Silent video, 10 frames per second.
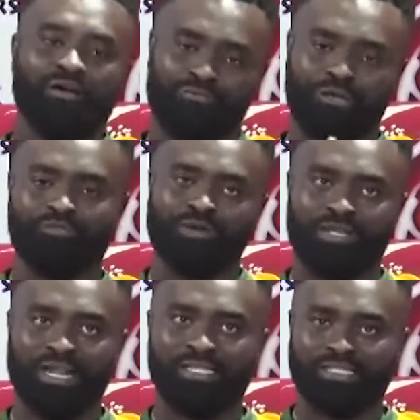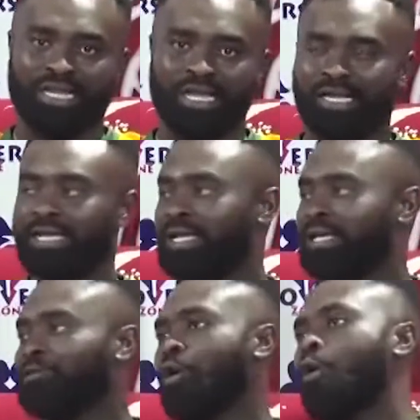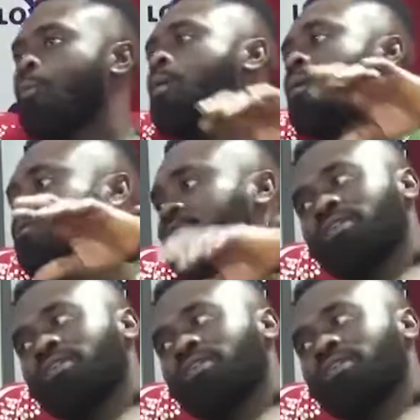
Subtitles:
are fresh breaking out, no, I go fall back.